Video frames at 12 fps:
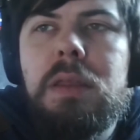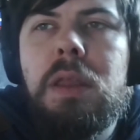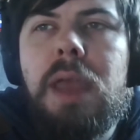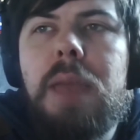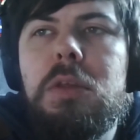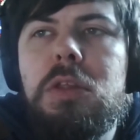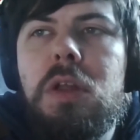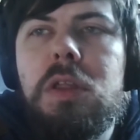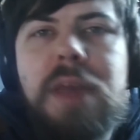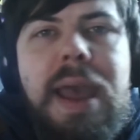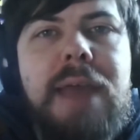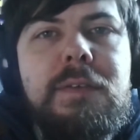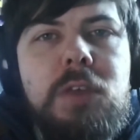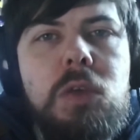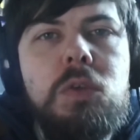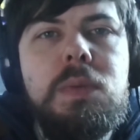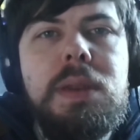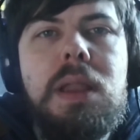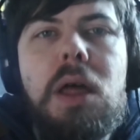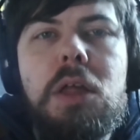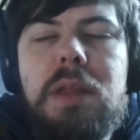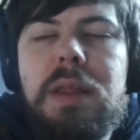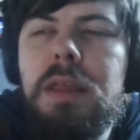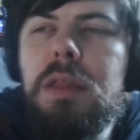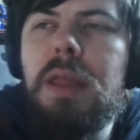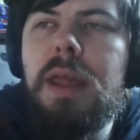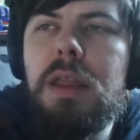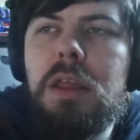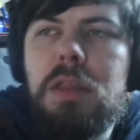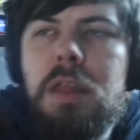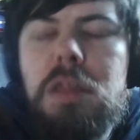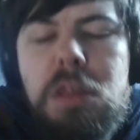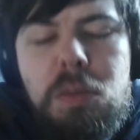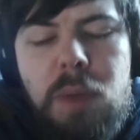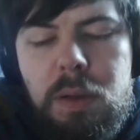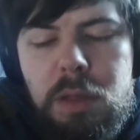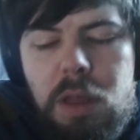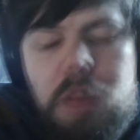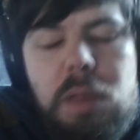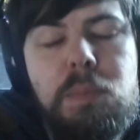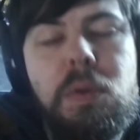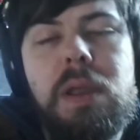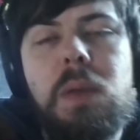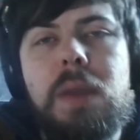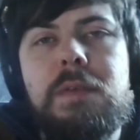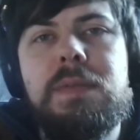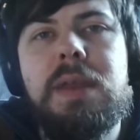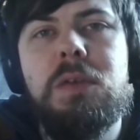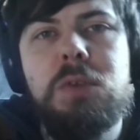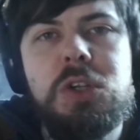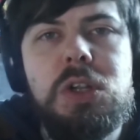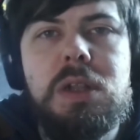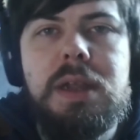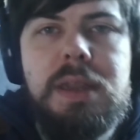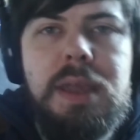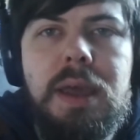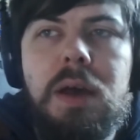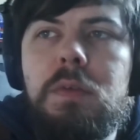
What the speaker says: The game is not there for you to be lost. And this is where it starts to break away from that original idea.